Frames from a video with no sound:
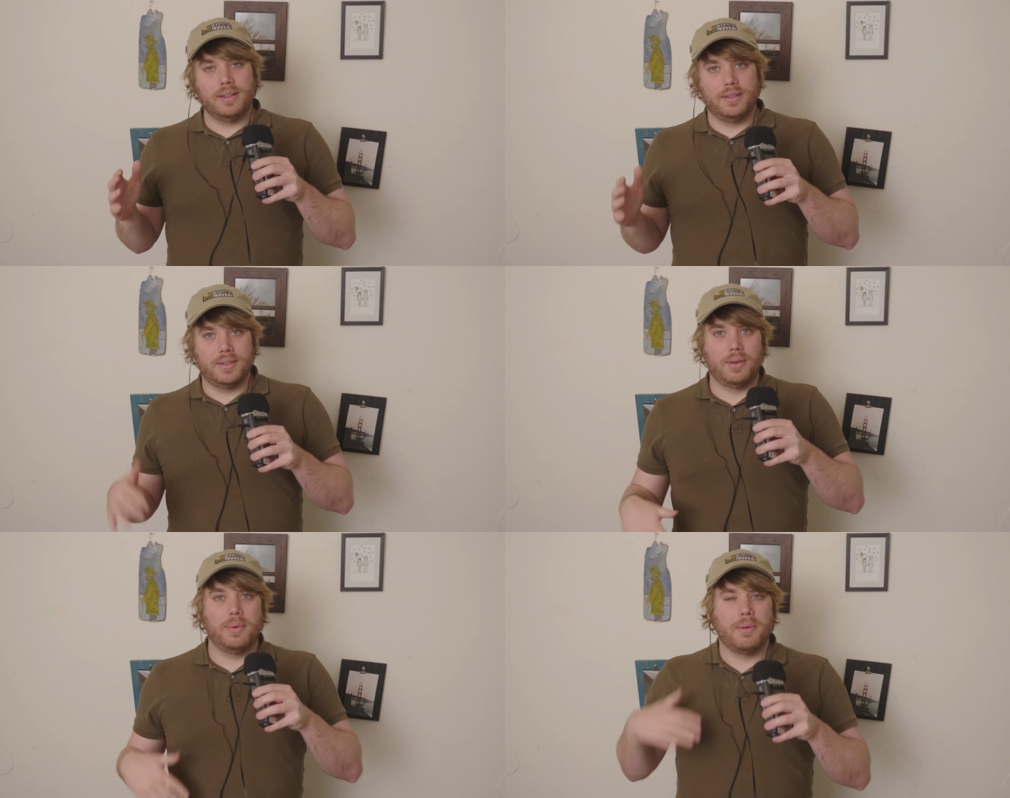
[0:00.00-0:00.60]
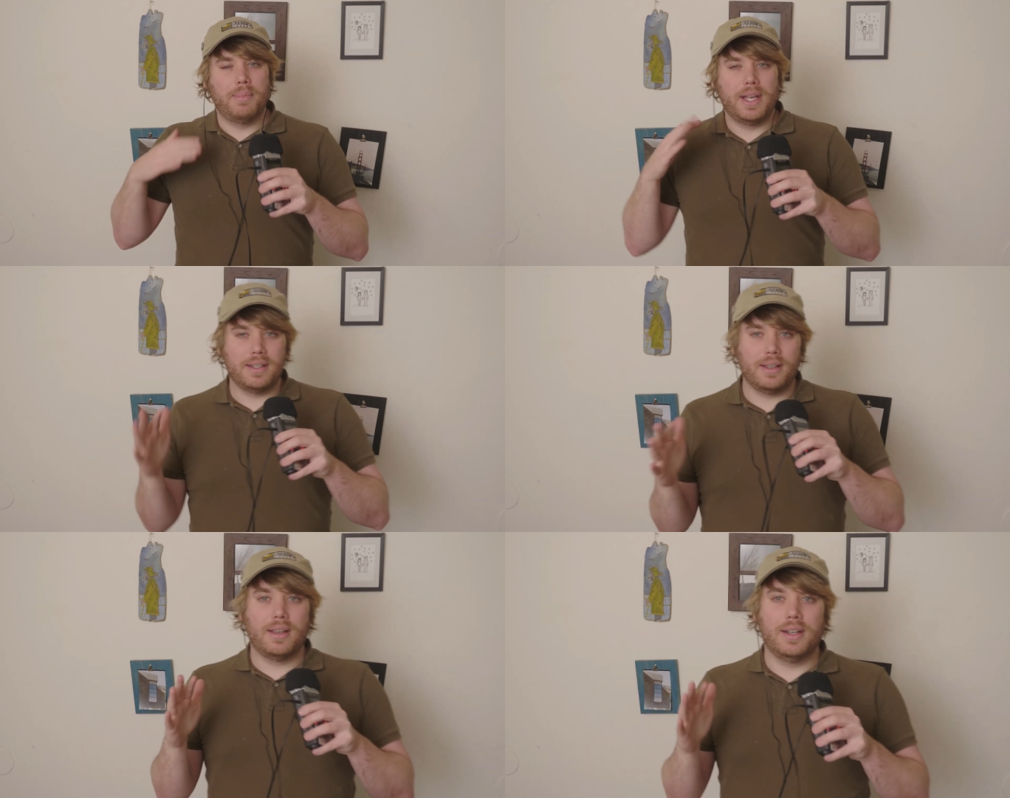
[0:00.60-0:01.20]
So we are
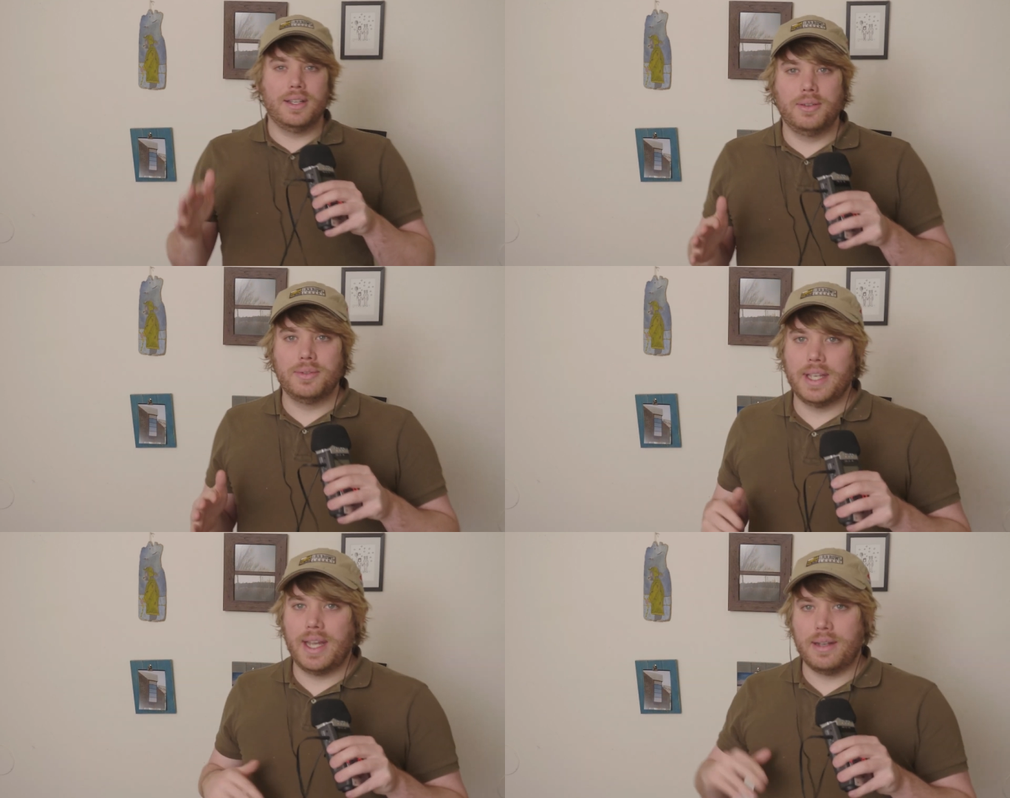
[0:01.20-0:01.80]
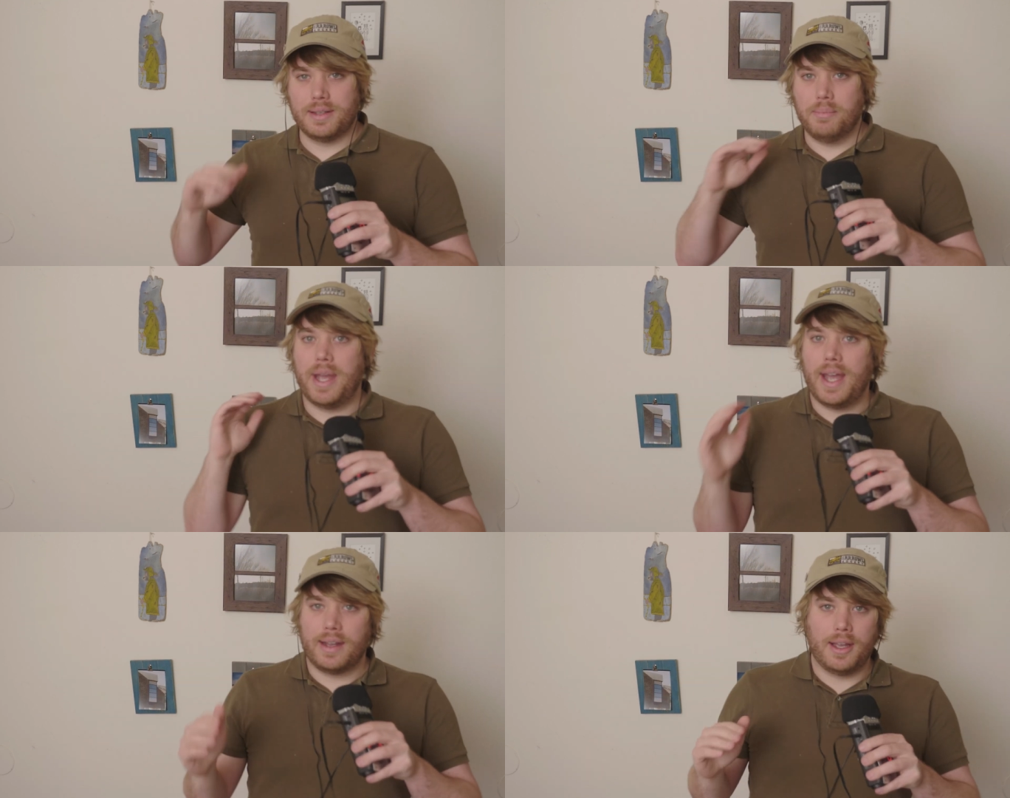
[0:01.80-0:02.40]
basically going to use it as a
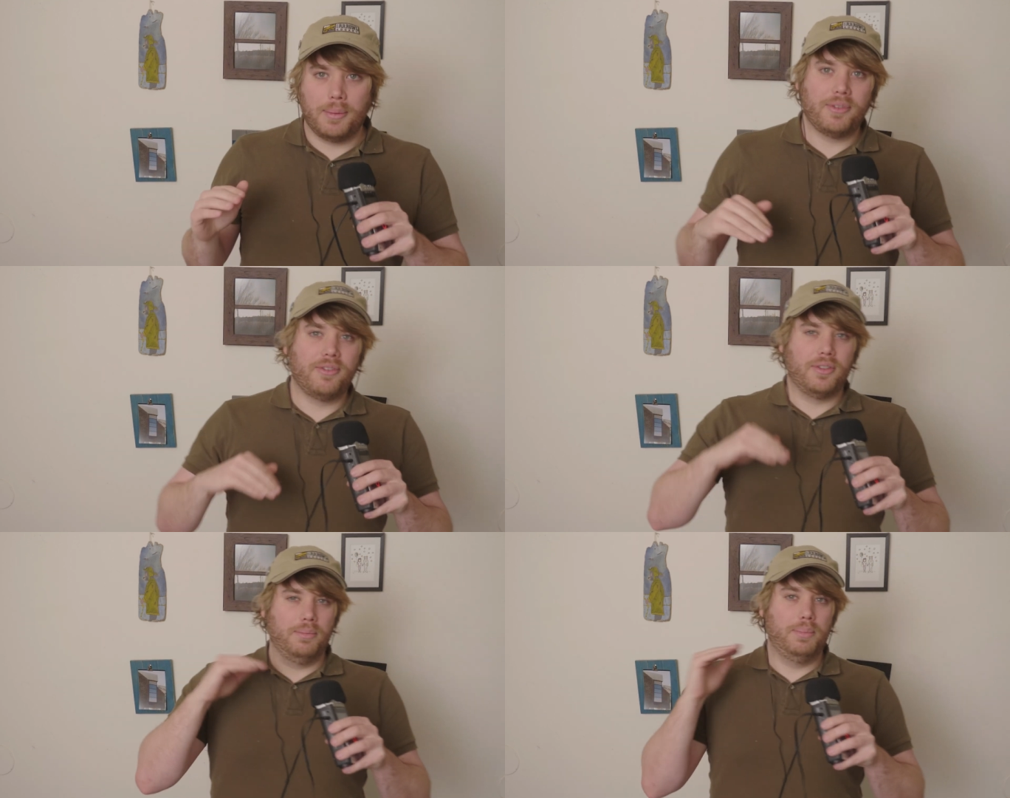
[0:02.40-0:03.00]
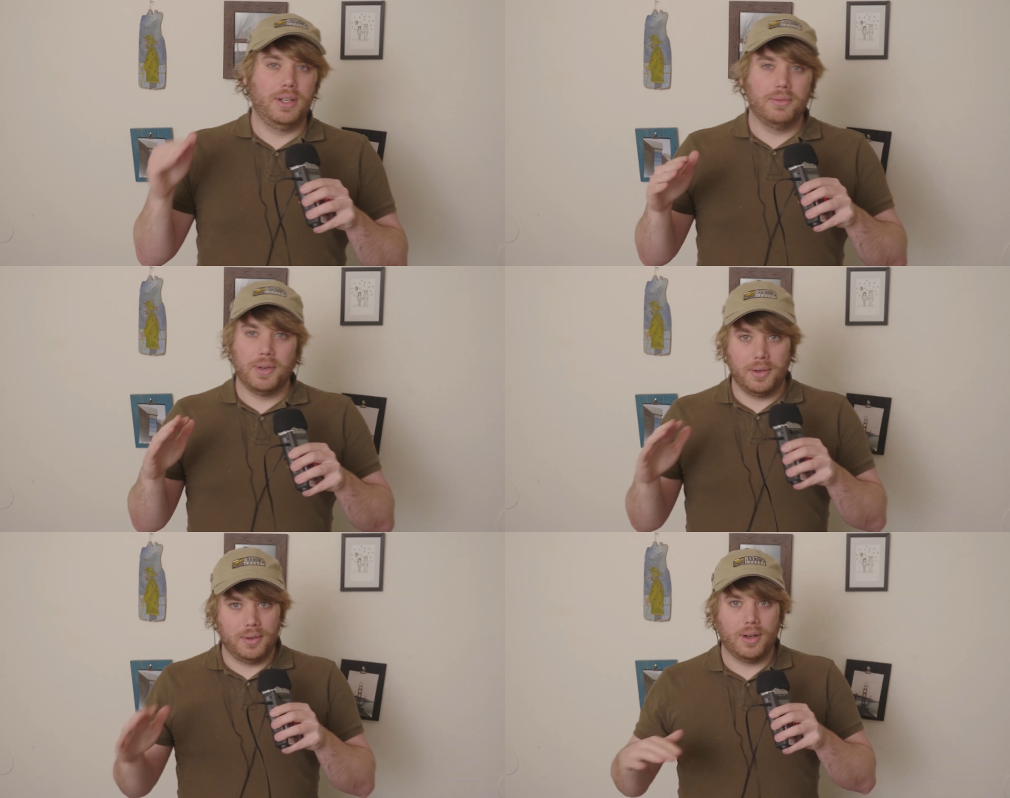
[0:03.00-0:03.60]
backup for
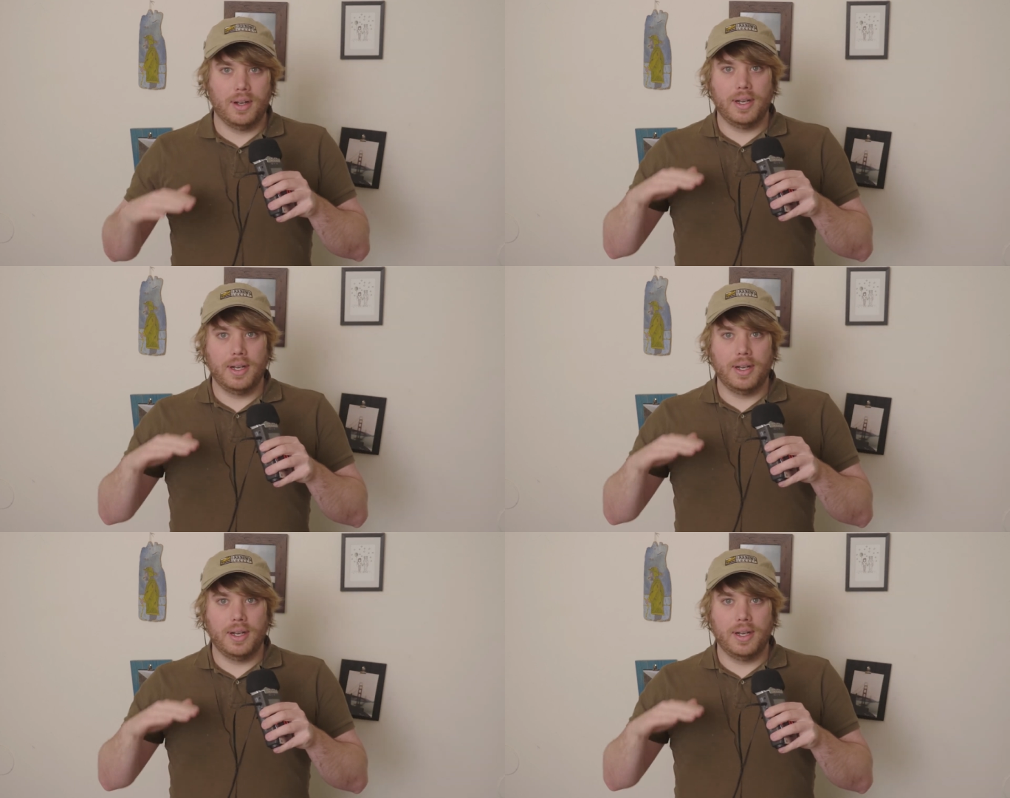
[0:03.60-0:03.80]
B-roll